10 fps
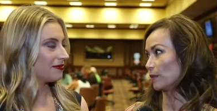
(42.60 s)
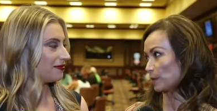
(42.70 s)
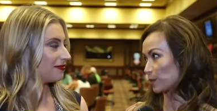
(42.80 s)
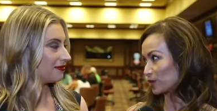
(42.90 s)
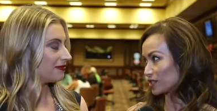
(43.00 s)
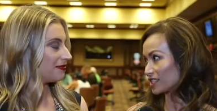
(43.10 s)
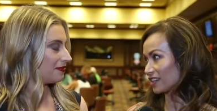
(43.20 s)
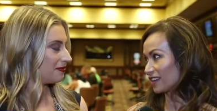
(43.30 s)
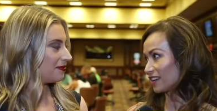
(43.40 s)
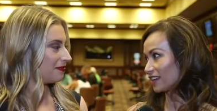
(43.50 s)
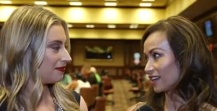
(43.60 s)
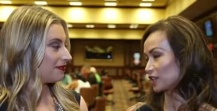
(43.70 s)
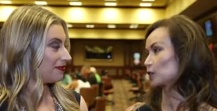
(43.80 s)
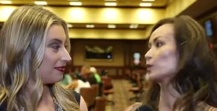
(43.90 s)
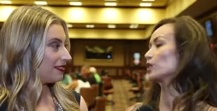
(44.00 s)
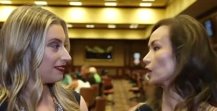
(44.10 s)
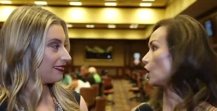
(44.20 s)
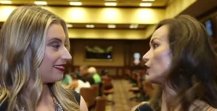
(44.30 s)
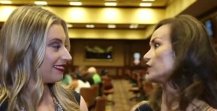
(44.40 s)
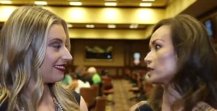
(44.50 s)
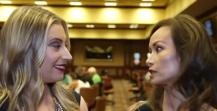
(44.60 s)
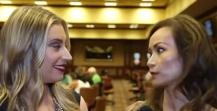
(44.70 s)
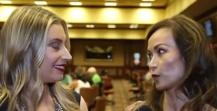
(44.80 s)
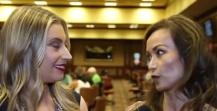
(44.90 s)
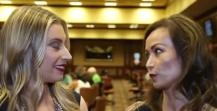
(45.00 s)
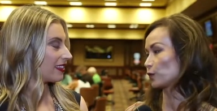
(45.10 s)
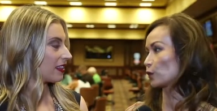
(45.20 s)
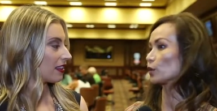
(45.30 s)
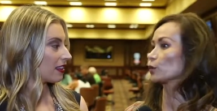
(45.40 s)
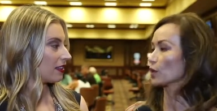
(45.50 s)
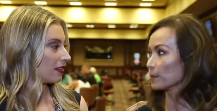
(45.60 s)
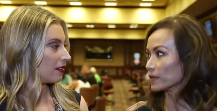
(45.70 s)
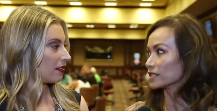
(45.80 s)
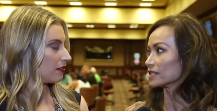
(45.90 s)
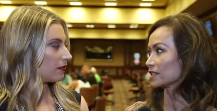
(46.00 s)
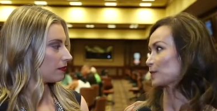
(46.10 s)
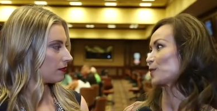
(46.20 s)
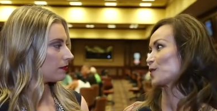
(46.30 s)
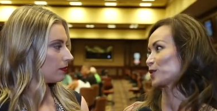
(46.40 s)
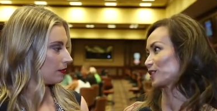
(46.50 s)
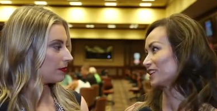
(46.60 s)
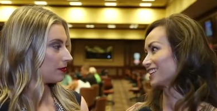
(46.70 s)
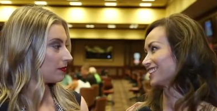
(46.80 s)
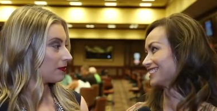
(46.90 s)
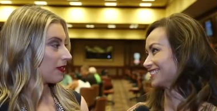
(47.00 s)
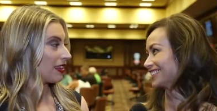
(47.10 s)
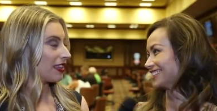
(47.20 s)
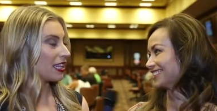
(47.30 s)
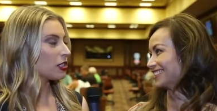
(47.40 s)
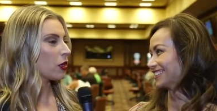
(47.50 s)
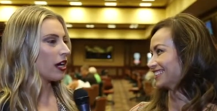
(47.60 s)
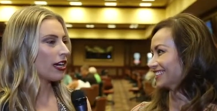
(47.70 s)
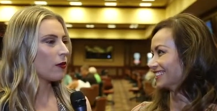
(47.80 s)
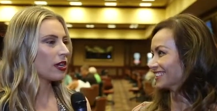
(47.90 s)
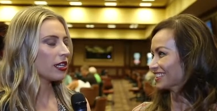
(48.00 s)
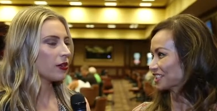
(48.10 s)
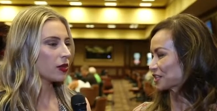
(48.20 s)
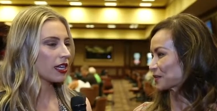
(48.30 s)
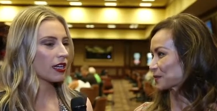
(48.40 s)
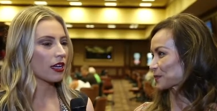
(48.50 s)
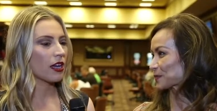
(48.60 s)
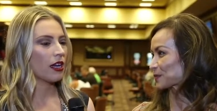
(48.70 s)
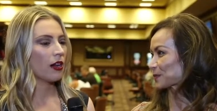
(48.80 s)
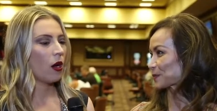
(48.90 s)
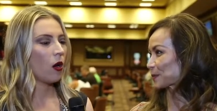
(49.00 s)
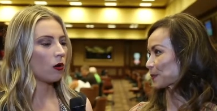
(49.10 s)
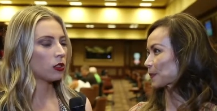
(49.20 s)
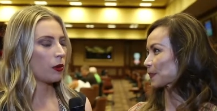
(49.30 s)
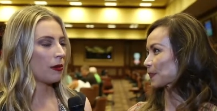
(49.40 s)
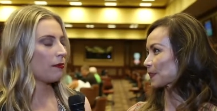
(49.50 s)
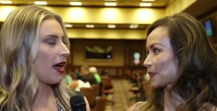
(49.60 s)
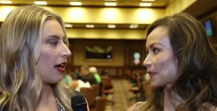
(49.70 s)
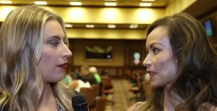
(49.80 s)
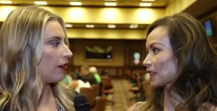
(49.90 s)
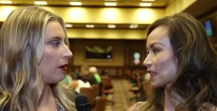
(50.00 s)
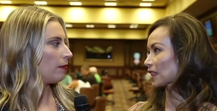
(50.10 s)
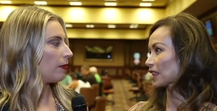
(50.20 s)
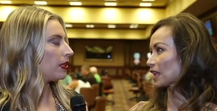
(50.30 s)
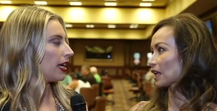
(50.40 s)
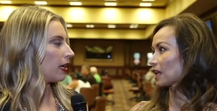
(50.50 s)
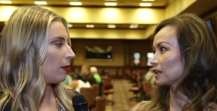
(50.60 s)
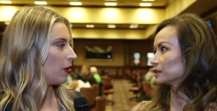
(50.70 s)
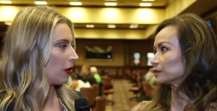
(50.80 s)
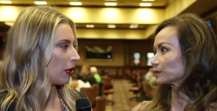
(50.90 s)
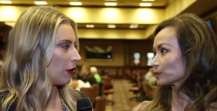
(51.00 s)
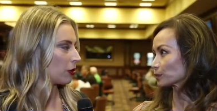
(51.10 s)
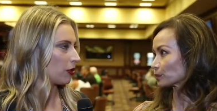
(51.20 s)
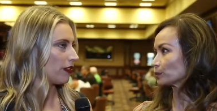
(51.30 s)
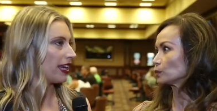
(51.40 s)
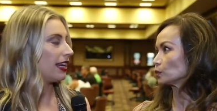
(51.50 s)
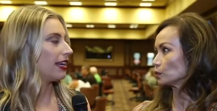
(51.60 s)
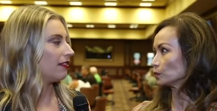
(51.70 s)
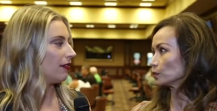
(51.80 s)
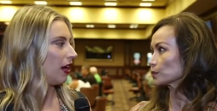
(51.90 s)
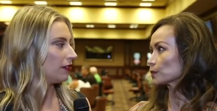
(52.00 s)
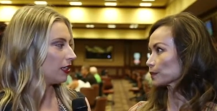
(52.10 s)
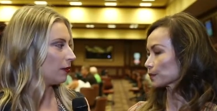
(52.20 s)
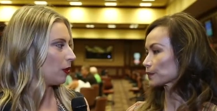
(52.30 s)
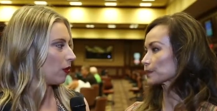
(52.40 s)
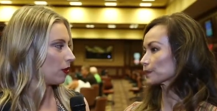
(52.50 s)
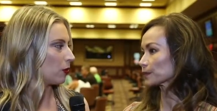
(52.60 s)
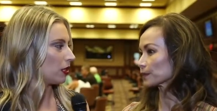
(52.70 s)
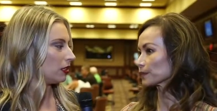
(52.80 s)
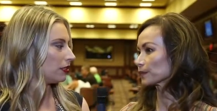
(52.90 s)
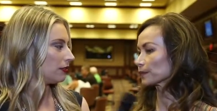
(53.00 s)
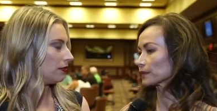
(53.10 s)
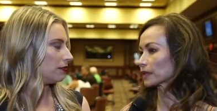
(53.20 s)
Speaker 1: members. And so we're the largest forum for women's poker.
Speaker 2: That's so great. Now, what do you think holds women back from playing poker or sort of getting involved in the poker world?